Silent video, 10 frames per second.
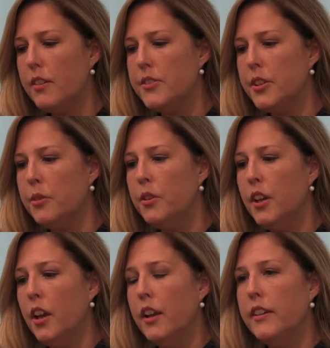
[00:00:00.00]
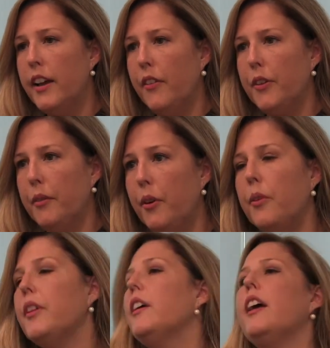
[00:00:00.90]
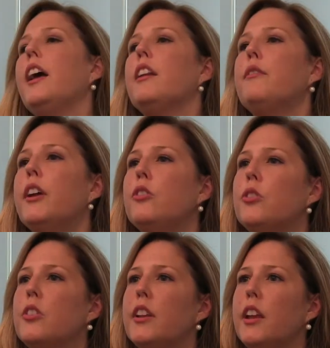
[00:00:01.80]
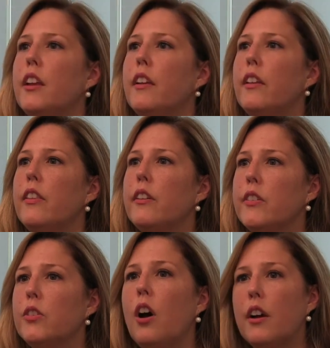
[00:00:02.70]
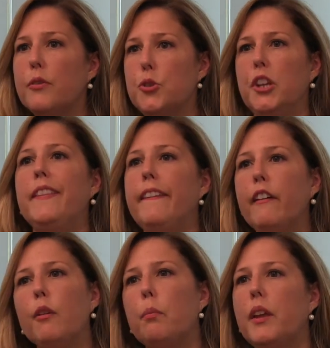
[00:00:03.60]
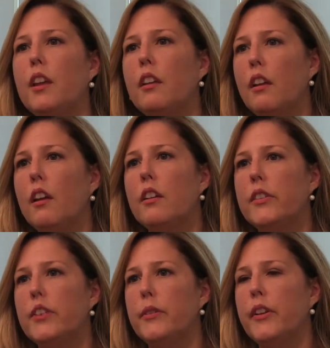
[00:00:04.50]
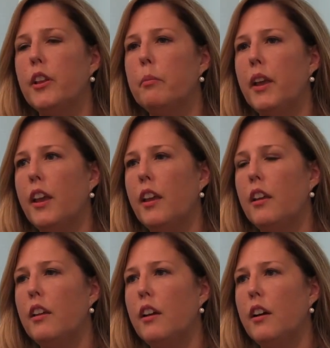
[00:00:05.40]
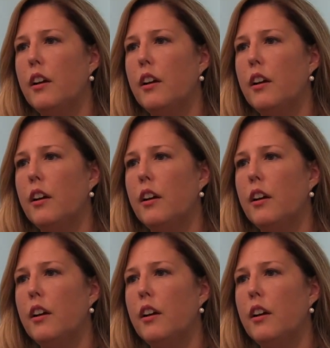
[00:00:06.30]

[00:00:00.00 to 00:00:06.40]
So down the road, and eventually there is talk of gene therapy to develop a